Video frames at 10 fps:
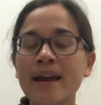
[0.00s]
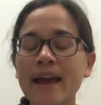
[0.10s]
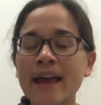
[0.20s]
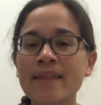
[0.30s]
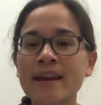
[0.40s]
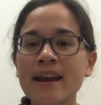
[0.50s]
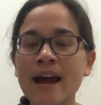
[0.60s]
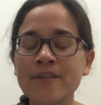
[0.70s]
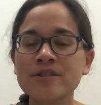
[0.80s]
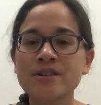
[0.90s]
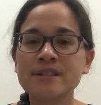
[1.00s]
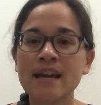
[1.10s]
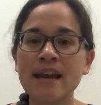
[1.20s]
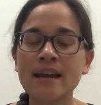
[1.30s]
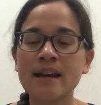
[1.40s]
And then after
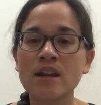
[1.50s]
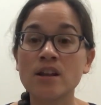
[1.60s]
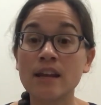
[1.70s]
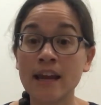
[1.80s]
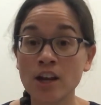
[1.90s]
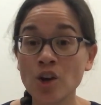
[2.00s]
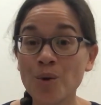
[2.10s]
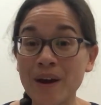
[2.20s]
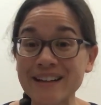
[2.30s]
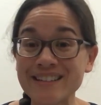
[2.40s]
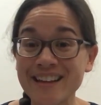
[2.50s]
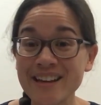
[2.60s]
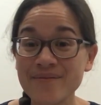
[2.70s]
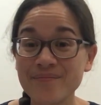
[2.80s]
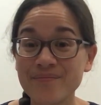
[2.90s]
saying it incorrectly,
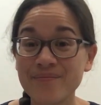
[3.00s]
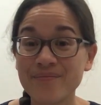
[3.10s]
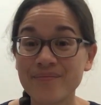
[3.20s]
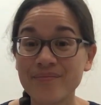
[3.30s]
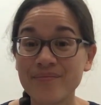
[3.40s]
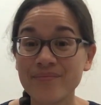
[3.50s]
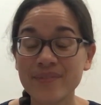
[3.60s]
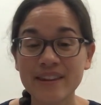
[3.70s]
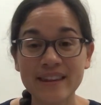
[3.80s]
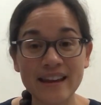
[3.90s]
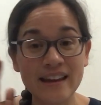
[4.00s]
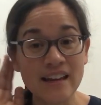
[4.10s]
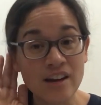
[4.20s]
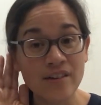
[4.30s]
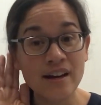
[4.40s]
they can
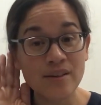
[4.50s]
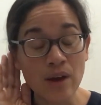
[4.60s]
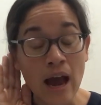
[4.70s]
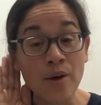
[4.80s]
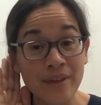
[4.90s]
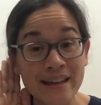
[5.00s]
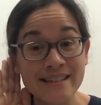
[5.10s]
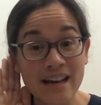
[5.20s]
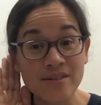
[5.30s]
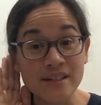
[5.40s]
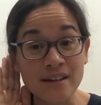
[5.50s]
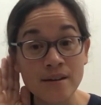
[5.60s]
hear it, how they sounded,